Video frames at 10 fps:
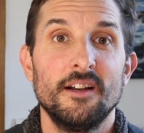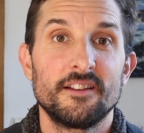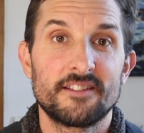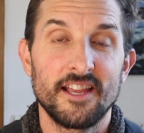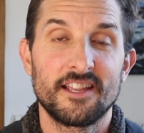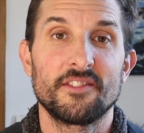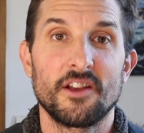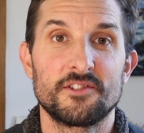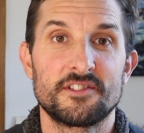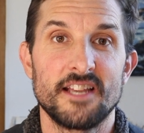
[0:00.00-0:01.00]
taking
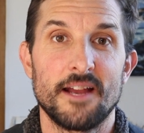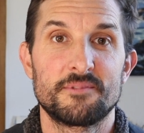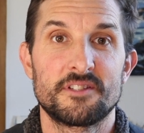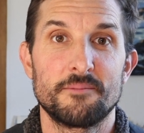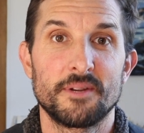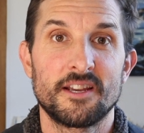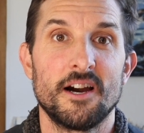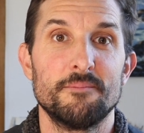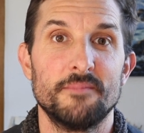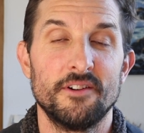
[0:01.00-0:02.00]
those steps to
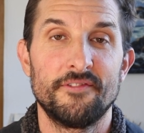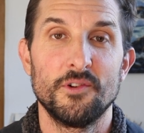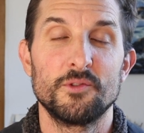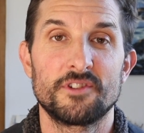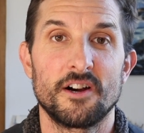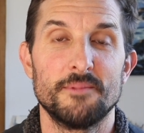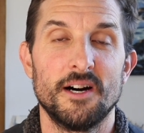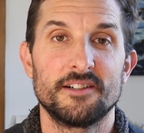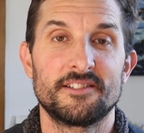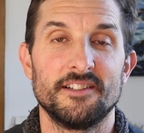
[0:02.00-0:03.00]
become a full-time
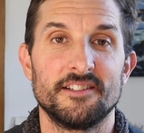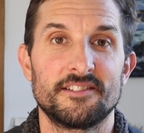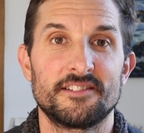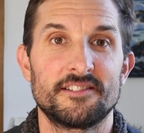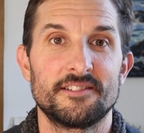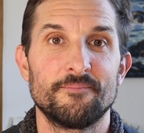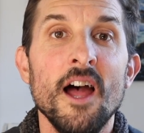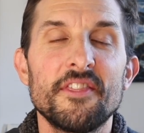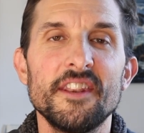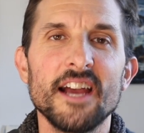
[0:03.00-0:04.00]
artist.
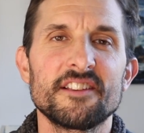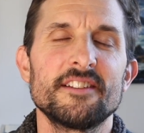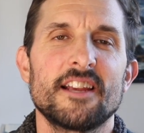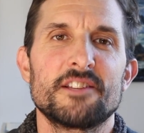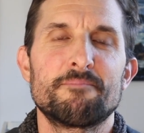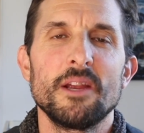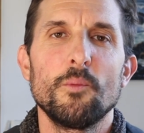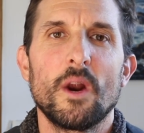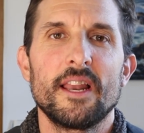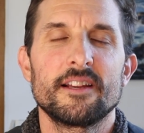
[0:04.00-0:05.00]
The next thing is be
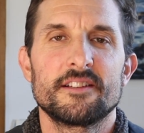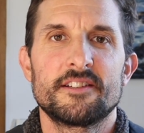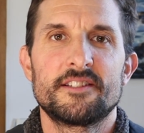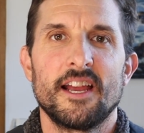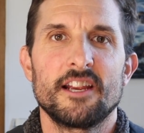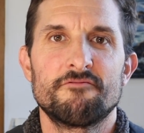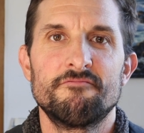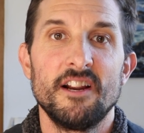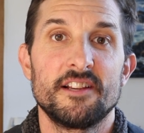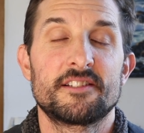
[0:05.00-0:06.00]
willing to take
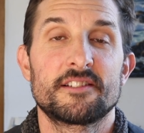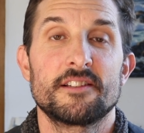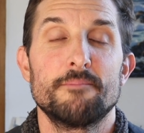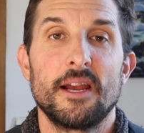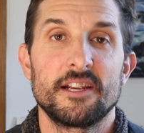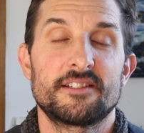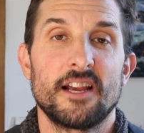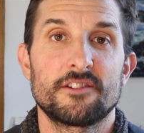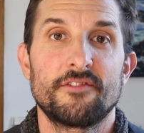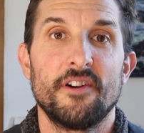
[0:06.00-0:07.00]
risks and make
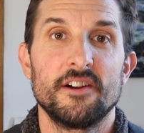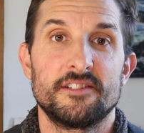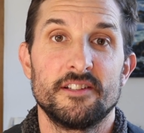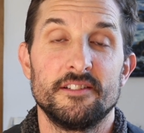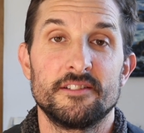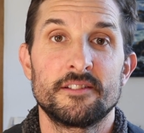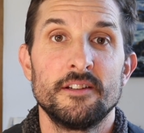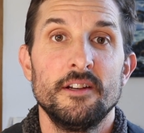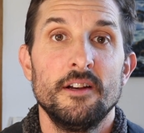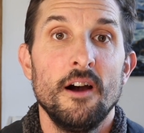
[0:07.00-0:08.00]
sacrifices.
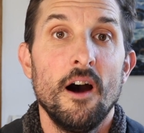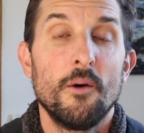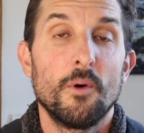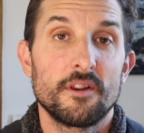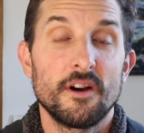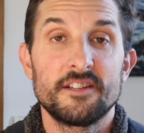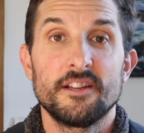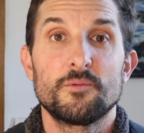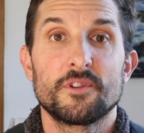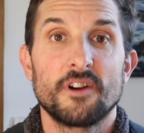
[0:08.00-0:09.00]
What I
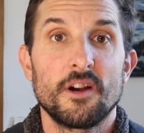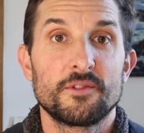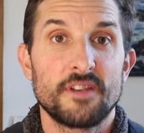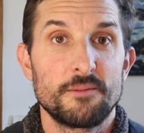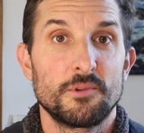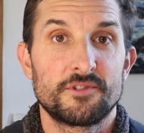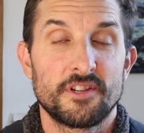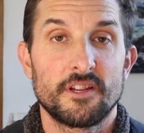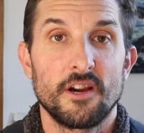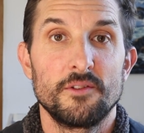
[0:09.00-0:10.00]
did was I was able
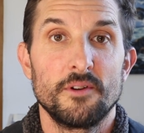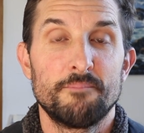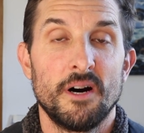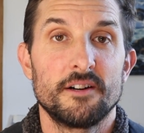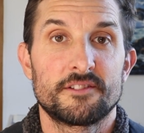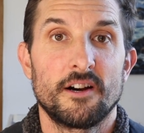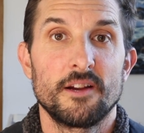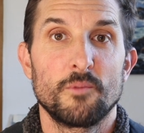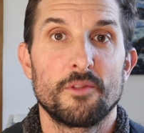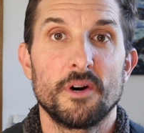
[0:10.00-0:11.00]
to go
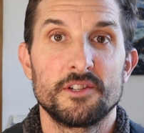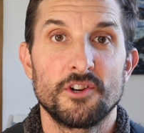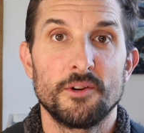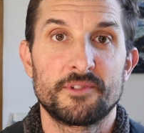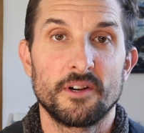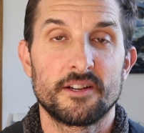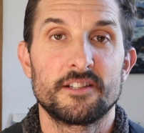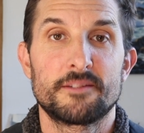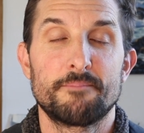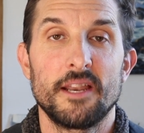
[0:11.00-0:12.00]
part-time with my job so I
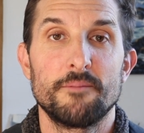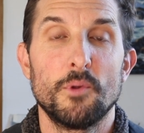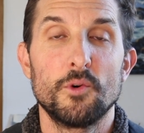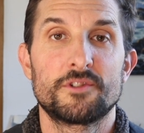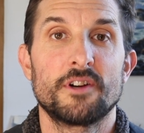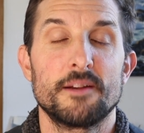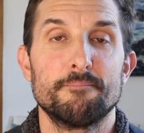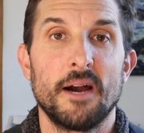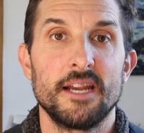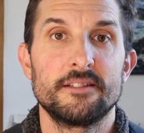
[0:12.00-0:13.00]
could spend more
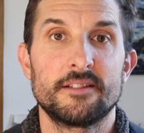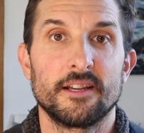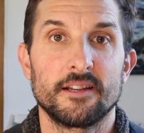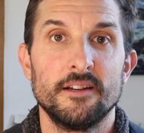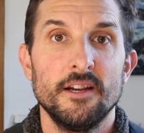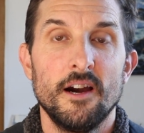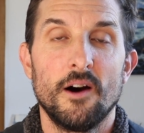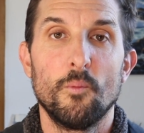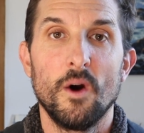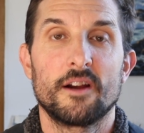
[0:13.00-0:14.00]
time painting
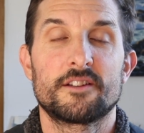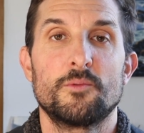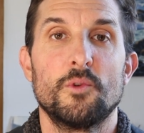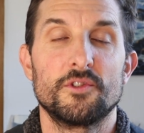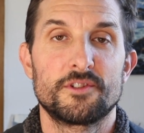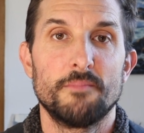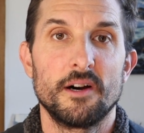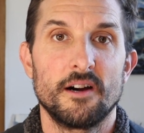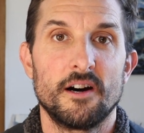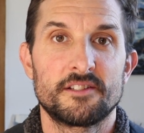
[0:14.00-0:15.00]
and work towards
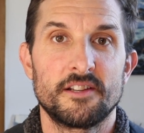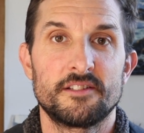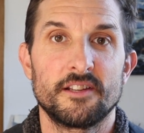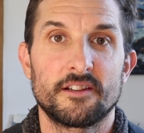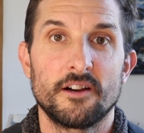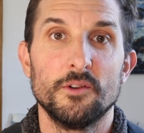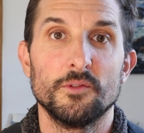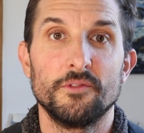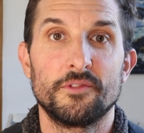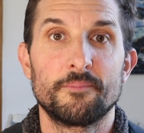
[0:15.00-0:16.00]
my artistic
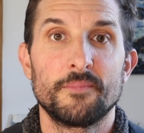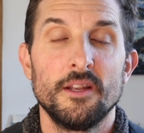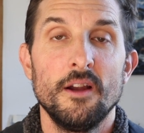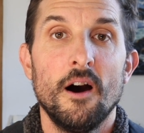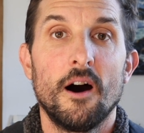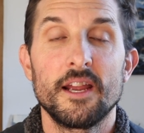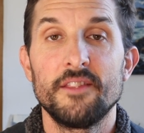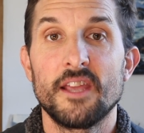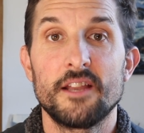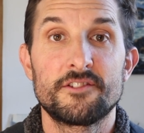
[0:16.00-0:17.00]
goals. I
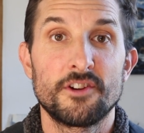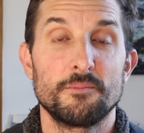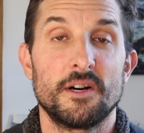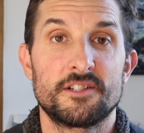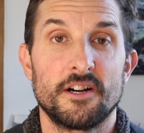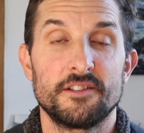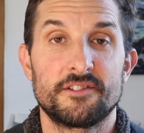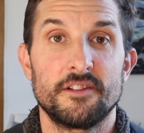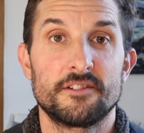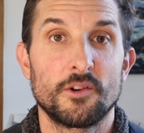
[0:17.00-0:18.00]
in the end took my
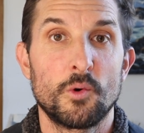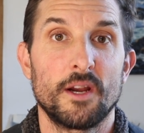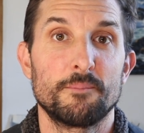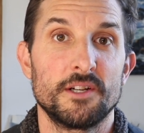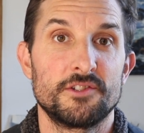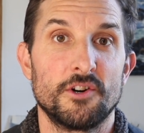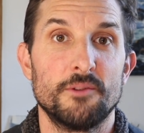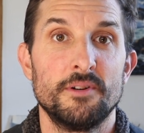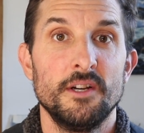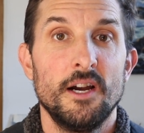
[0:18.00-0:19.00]
chances and quit my
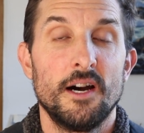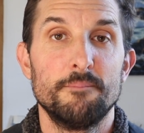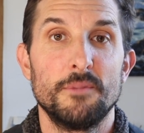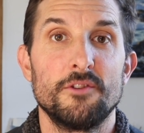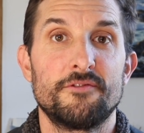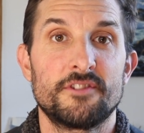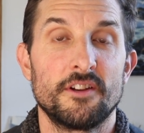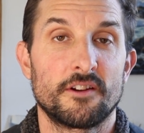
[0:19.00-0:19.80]
job and moved to